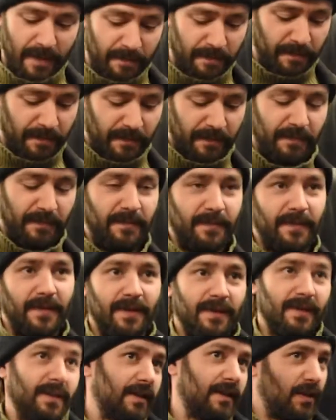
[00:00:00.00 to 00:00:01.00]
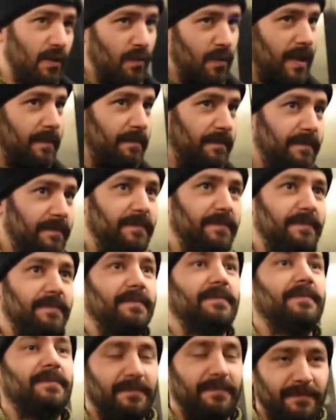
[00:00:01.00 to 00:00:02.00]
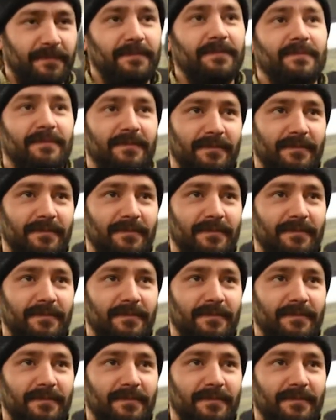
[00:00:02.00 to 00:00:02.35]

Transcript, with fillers: guy was on the metro, and he was deaf.